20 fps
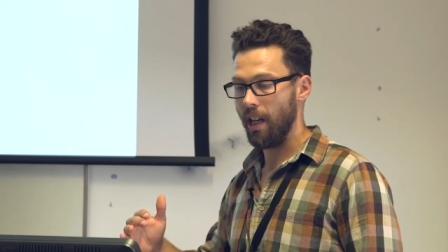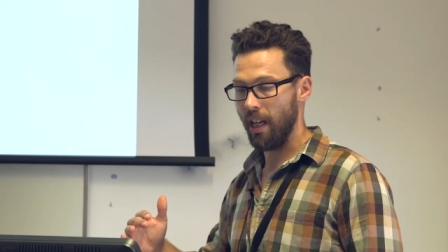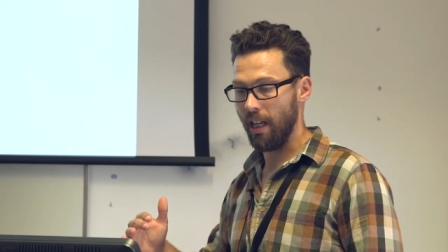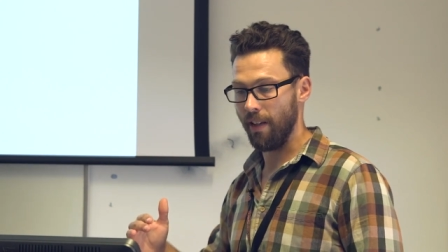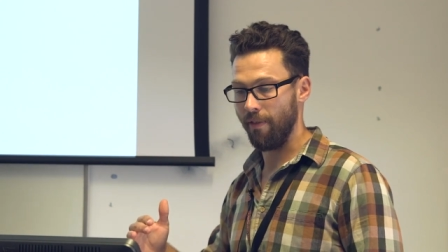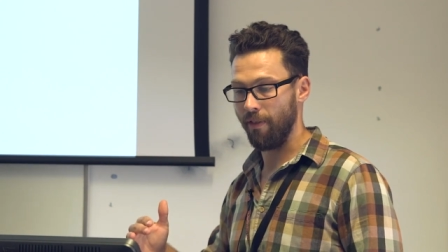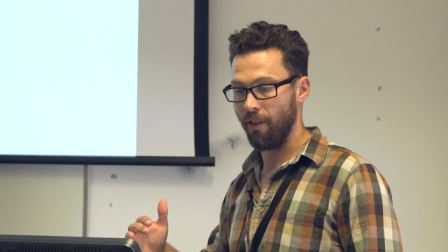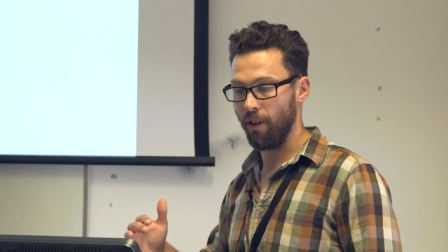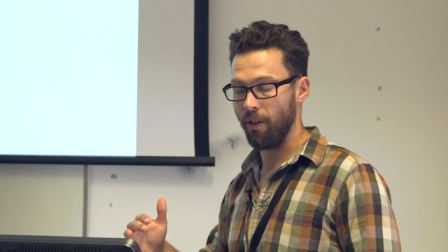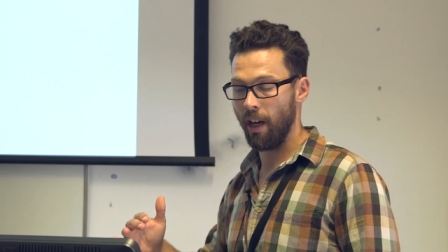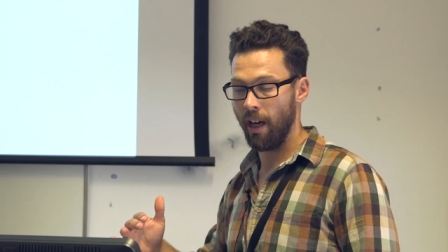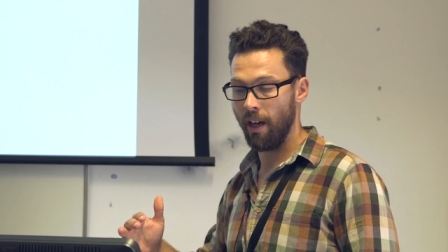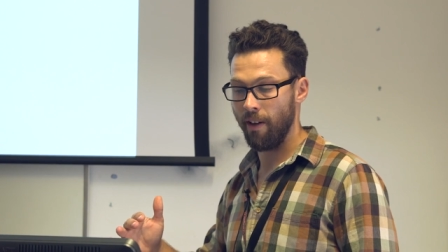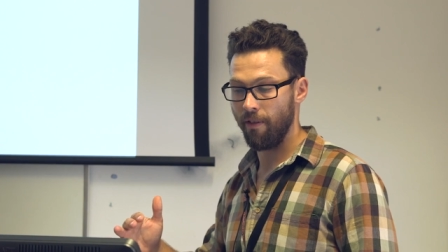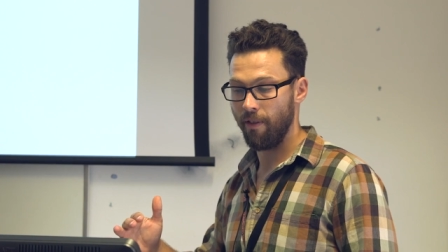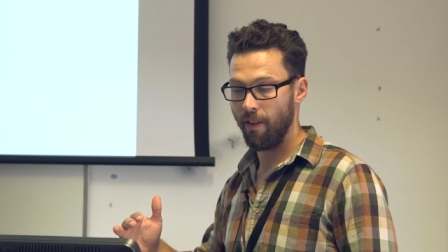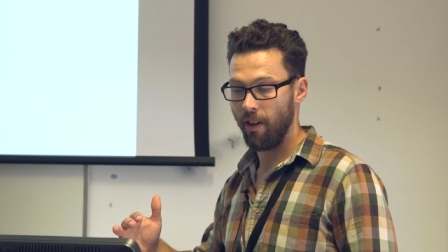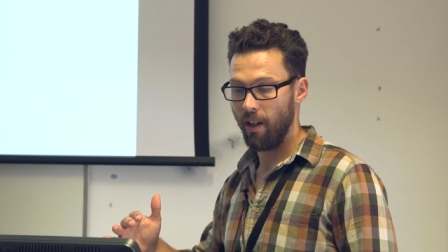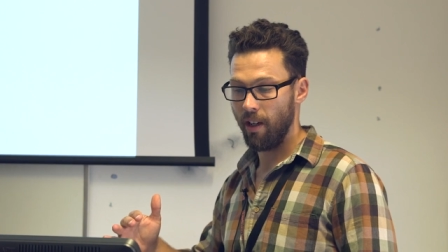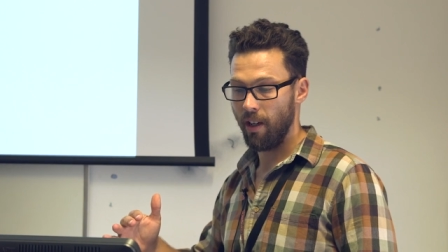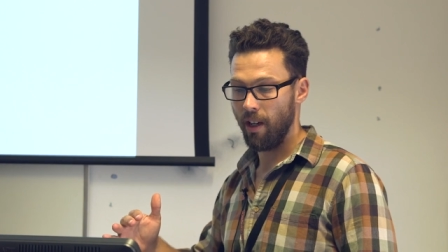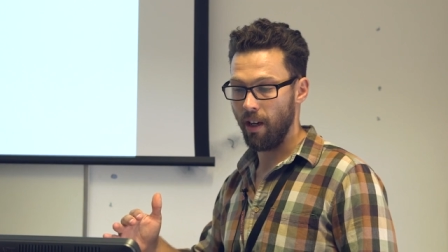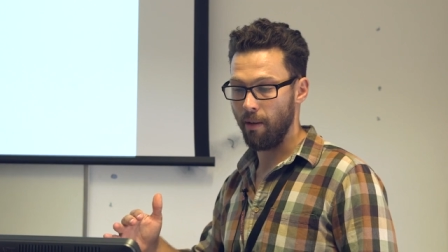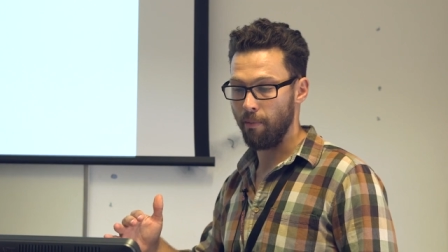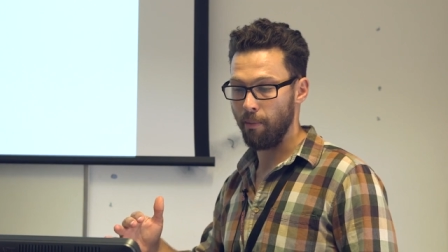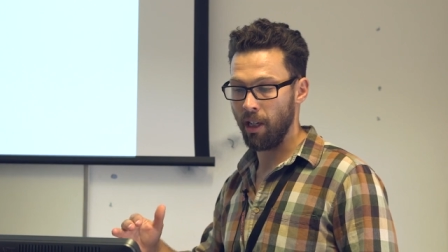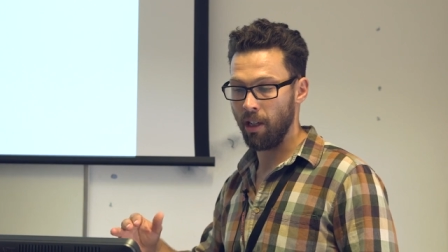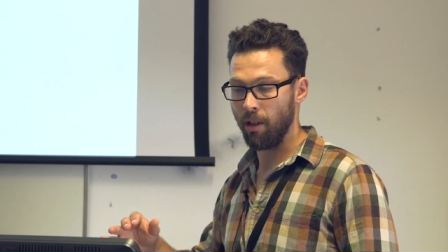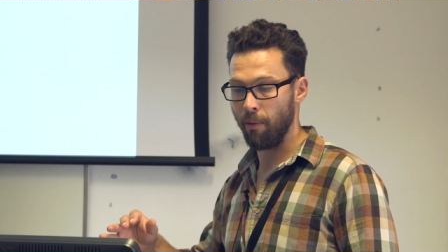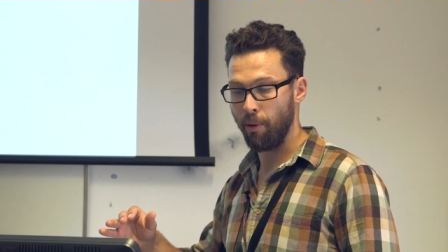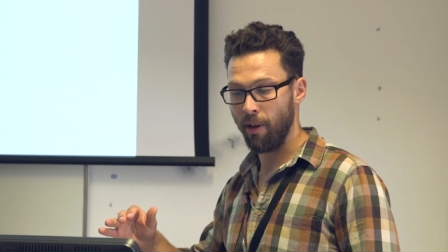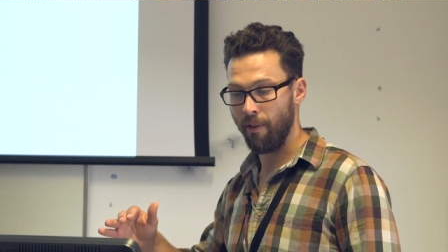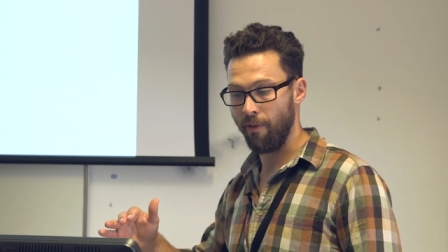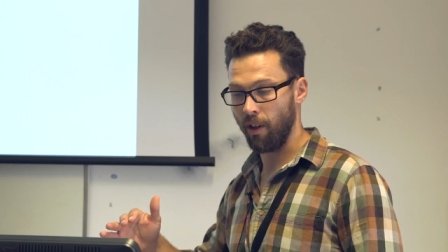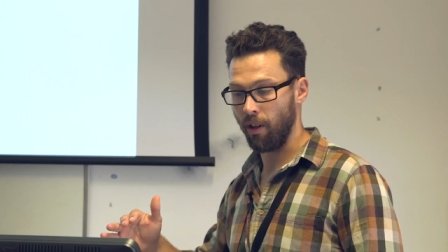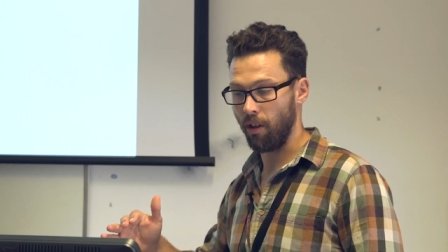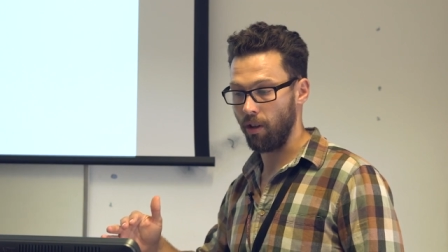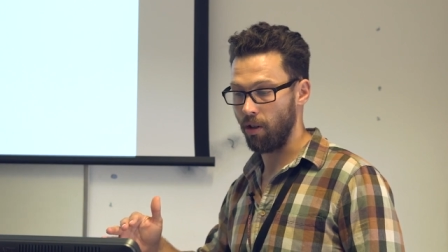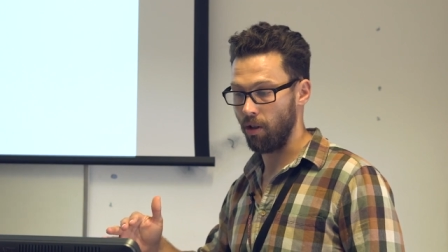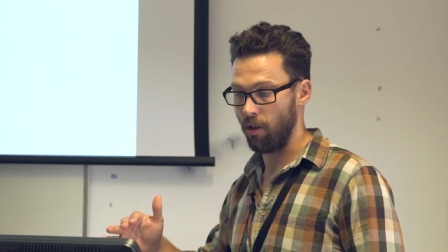If you have a medial
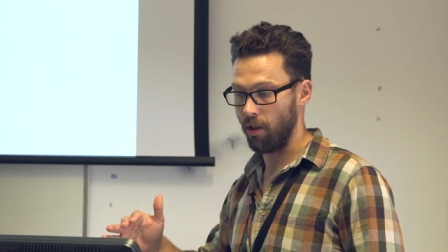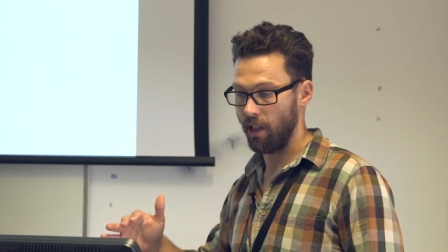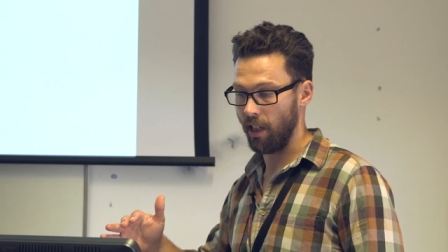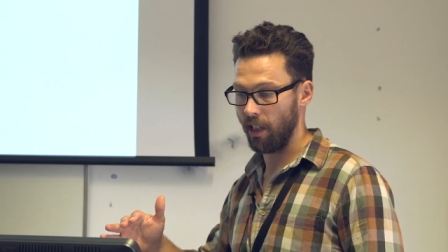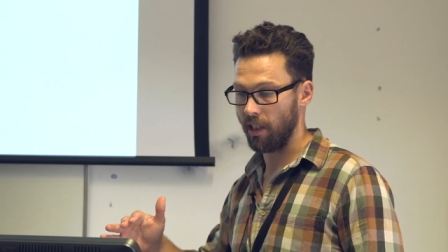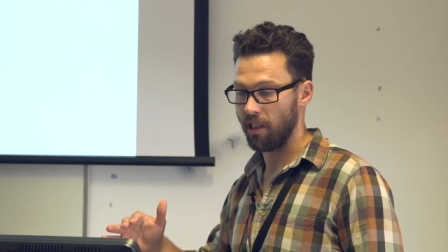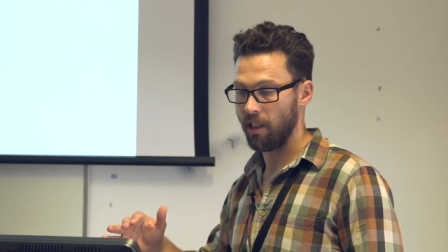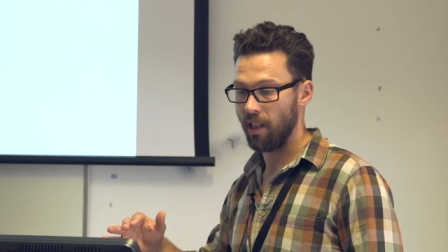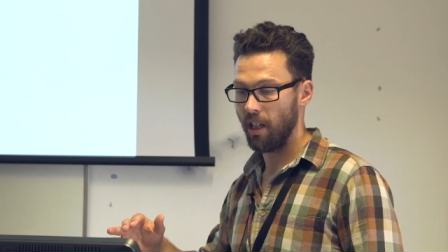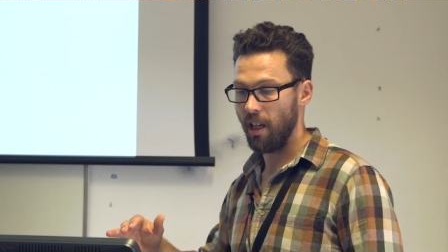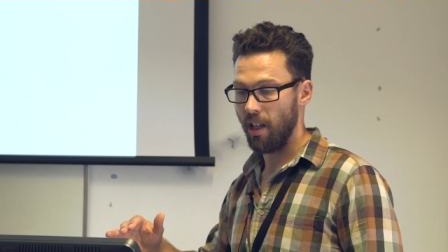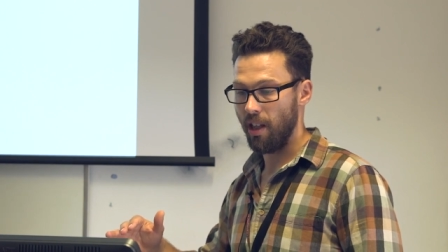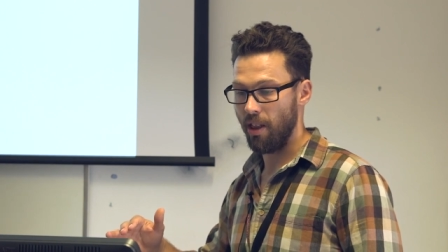prefrontal cortex